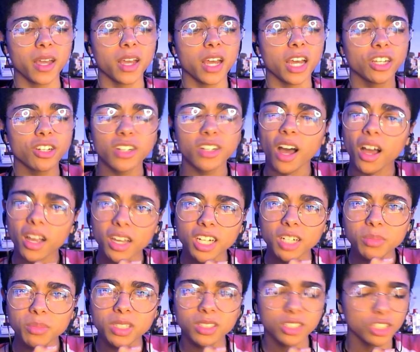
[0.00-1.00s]
You're not
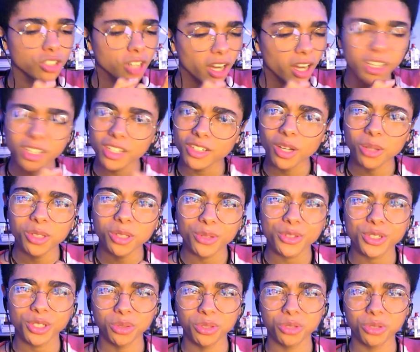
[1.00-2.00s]
gonna know those
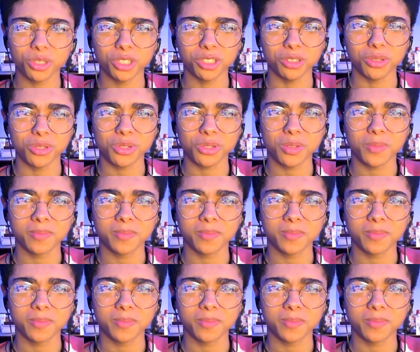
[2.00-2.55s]
social cues.